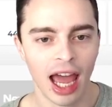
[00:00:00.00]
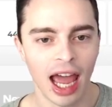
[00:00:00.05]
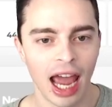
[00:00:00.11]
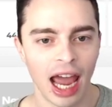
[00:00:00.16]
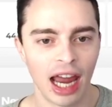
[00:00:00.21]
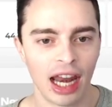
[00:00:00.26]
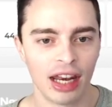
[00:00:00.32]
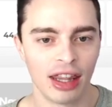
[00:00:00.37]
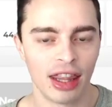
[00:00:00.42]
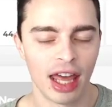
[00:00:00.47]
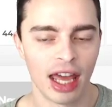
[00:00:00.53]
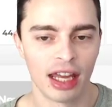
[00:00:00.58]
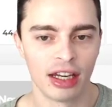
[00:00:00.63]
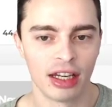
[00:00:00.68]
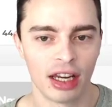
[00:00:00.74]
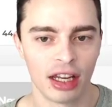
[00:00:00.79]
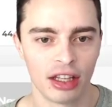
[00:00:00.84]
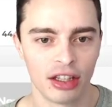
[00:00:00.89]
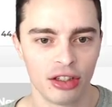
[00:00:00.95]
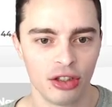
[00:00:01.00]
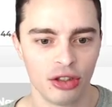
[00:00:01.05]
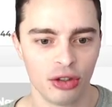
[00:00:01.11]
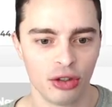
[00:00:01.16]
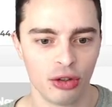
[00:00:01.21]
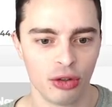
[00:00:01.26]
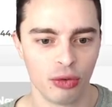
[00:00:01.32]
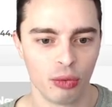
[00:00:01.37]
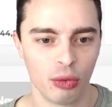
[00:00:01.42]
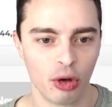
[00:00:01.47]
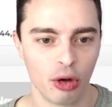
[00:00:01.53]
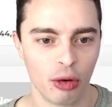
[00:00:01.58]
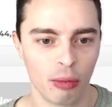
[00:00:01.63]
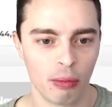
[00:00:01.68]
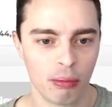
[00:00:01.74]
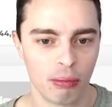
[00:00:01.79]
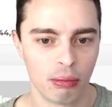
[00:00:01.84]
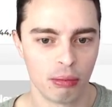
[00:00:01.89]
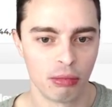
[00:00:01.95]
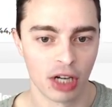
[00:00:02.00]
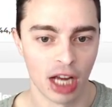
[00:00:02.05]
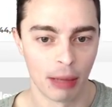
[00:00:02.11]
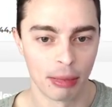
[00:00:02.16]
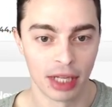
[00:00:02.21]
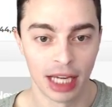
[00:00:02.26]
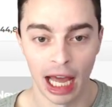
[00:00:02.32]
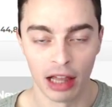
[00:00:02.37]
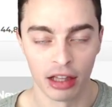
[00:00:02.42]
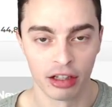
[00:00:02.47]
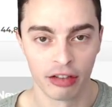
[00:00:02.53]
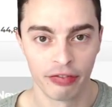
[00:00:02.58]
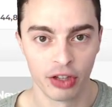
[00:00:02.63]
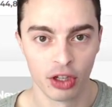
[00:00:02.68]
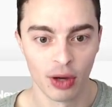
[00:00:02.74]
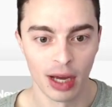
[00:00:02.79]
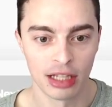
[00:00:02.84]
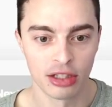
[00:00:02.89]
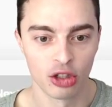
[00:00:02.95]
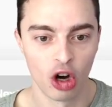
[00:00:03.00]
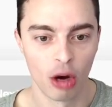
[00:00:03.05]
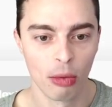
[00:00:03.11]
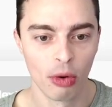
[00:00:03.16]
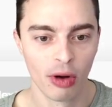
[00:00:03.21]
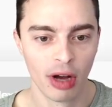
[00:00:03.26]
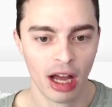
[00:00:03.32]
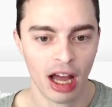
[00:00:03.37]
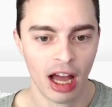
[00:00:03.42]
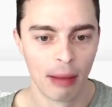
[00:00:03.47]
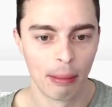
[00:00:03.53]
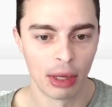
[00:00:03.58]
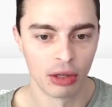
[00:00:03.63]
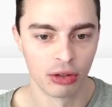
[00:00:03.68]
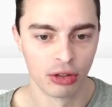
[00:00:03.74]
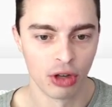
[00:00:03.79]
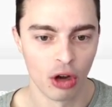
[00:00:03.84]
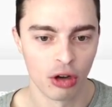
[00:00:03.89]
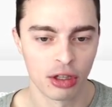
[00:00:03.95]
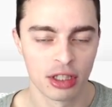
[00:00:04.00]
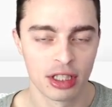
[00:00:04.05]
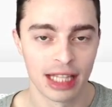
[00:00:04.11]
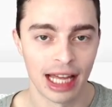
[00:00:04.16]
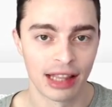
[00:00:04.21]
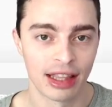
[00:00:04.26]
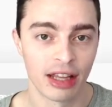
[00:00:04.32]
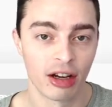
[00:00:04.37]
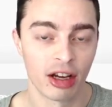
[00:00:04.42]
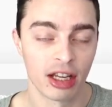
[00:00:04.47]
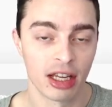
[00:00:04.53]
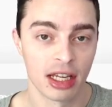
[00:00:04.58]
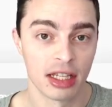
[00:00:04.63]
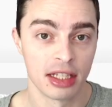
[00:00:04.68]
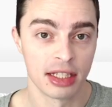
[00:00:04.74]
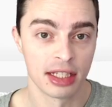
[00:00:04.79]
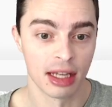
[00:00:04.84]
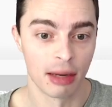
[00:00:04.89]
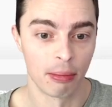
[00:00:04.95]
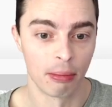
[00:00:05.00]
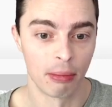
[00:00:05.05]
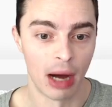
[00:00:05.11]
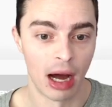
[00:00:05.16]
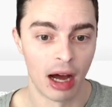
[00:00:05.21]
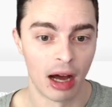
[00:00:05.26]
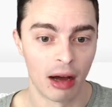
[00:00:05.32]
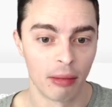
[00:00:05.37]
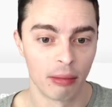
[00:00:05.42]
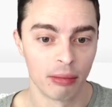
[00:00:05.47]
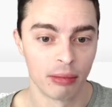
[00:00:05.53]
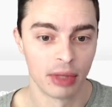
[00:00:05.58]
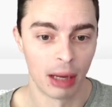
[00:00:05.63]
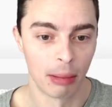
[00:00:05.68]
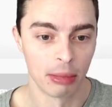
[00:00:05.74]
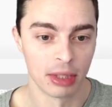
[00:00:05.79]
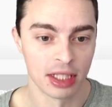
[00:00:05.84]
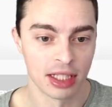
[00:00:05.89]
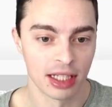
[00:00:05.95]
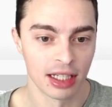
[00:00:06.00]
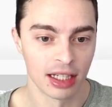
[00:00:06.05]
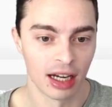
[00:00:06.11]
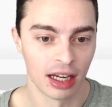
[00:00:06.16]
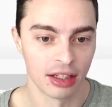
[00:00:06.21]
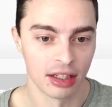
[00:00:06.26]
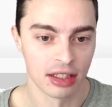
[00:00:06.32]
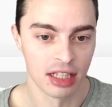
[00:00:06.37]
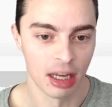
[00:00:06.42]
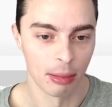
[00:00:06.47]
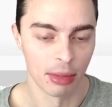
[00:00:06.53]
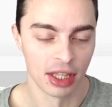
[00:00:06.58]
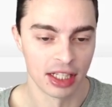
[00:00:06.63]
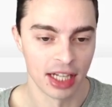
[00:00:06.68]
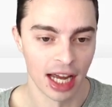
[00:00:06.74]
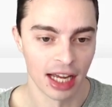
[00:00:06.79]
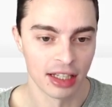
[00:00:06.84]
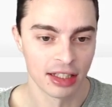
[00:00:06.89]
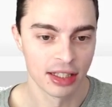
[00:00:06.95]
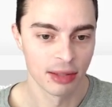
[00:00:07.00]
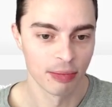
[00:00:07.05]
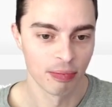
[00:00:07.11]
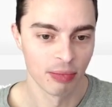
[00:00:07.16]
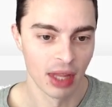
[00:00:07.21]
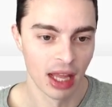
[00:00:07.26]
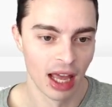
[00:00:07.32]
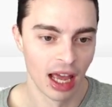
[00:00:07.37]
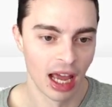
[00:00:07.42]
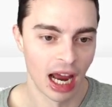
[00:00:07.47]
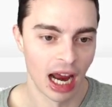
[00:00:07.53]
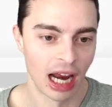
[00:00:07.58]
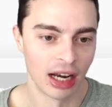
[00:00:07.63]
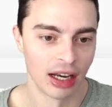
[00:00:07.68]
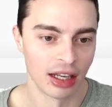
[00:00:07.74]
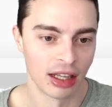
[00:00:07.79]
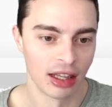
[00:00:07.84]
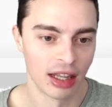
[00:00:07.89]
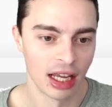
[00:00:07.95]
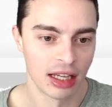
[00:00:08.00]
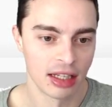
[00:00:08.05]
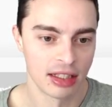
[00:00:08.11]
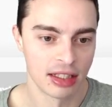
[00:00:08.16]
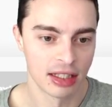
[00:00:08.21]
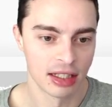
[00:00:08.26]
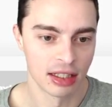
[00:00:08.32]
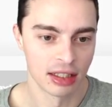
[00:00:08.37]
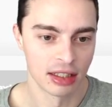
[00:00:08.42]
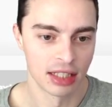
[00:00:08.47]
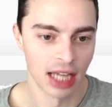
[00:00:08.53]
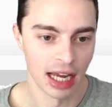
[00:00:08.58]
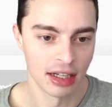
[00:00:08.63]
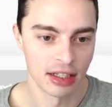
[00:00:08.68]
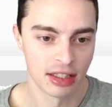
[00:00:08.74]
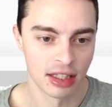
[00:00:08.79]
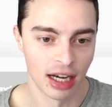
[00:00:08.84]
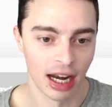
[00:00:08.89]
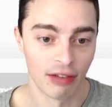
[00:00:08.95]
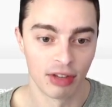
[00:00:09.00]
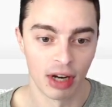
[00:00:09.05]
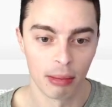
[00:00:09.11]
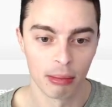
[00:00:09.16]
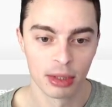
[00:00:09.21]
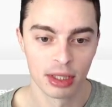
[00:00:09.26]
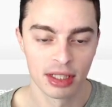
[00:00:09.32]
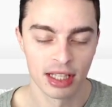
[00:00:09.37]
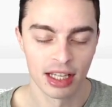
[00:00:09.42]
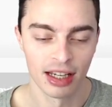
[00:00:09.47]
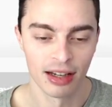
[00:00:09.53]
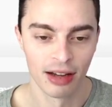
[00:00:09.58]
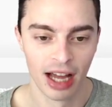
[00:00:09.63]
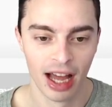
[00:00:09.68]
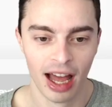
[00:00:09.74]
and then you will bring up the calendar view as normal. But you'll notice that there is some numbers here under some of the dates. And these dates that have numbers here